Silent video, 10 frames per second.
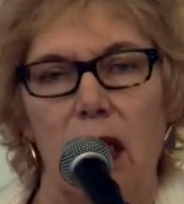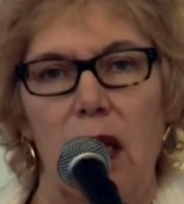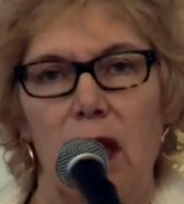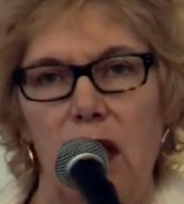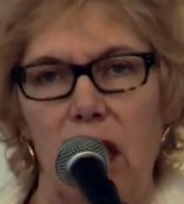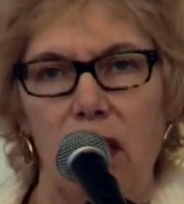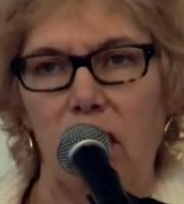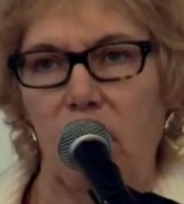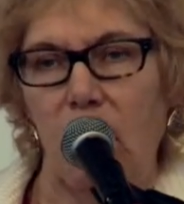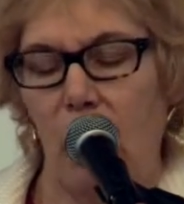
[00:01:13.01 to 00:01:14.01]

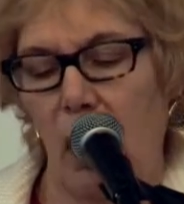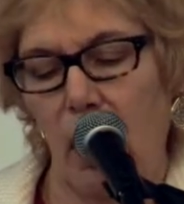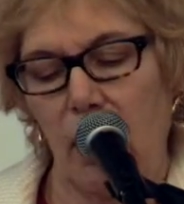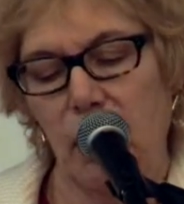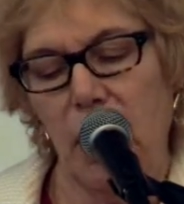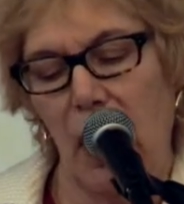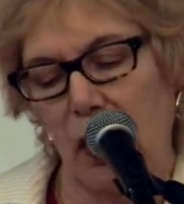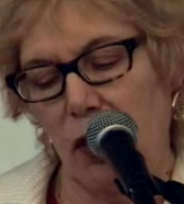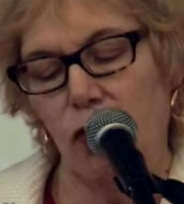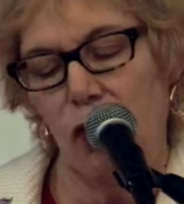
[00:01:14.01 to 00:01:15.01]
this
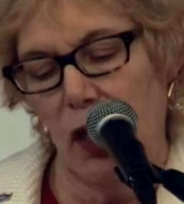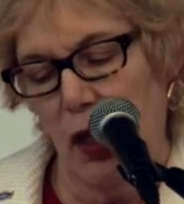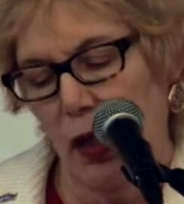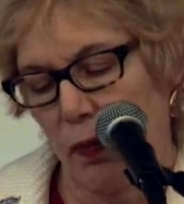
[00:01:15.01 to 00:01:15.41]
theology